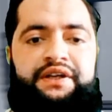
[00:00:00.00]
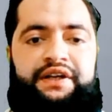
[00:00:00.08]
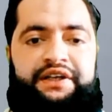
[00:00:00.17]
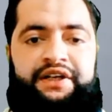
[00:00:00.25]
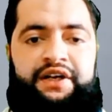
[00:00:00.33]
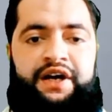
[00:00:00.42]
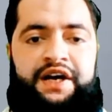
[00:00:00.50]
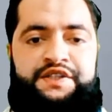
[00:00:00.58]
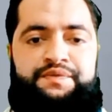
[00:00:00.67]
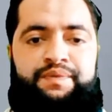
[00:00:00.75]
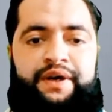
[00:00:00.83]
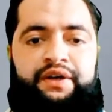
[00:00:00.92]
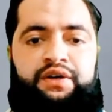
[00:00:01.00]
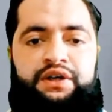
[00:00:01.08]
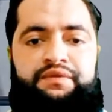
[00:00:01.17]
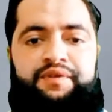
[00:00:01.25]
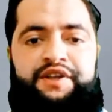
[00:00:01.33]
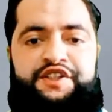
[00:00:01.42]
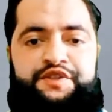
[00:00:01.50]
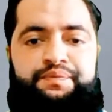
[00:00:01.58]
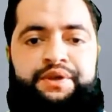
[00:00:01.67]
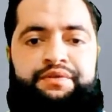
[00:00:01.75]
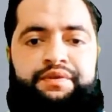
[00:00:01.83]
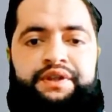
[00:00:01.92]
characterized by conflicts
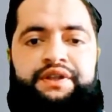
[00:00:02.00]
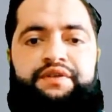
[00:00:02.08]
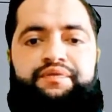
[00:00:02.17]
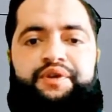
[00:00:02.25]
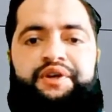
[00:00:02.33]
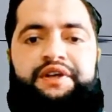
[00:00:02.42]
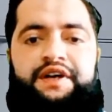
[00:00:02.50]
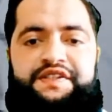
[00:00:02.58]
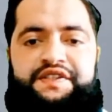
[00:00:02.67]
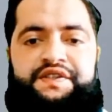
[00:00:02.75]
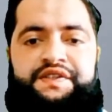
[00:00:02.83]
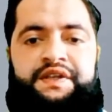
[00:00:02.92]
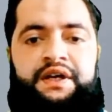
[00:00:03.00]
between different classes.